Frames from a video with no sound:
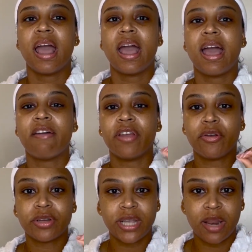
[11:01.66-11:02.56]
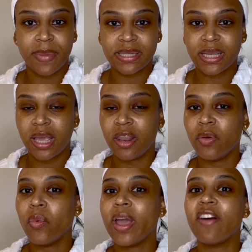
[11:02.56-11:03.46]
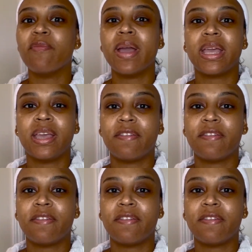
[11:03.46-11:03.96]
have irritated my skin in the way of making it